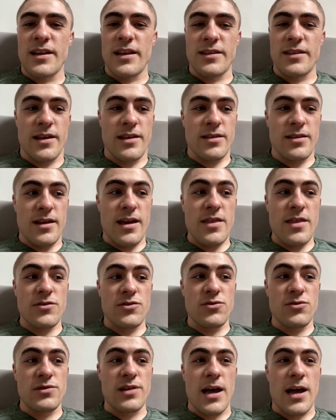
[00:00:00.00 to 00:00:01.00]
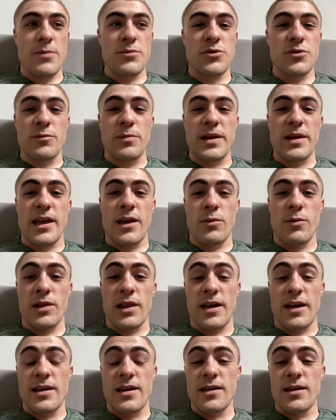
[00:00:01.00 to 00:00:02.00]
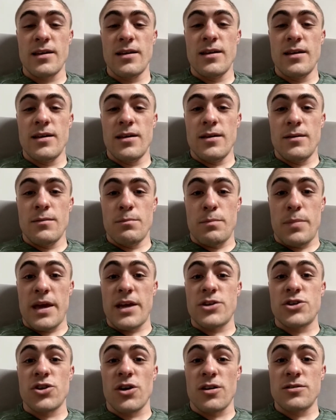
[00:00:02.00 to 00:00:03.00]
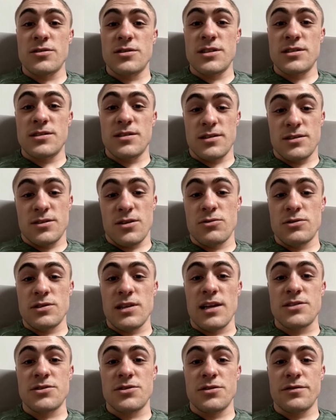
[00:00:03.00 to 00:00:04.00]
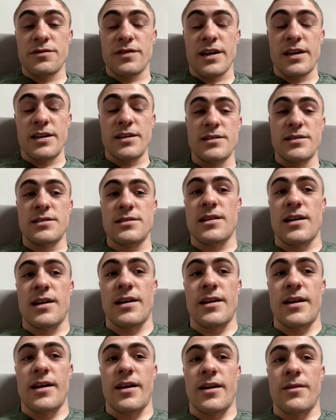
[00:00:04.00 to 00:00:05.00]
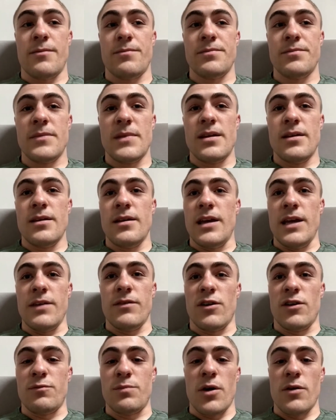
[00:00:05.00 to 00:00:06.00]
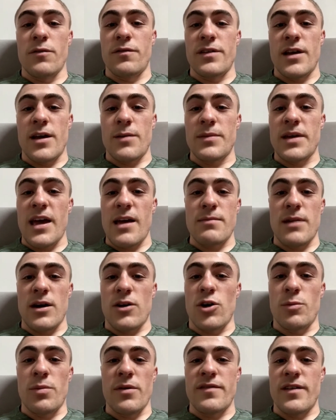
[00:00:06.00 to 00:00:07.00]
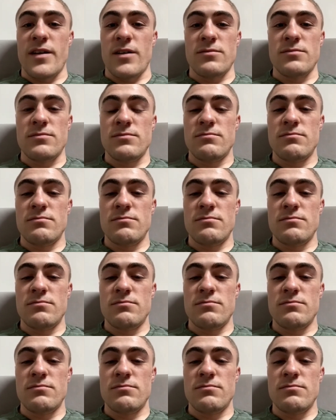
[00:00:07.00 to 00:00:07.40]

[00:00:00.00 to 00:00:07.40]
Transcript: Like, they're the 2 times when I've been hit with like big shots is those last 2 fights, and even off both of them, getting back up, I felt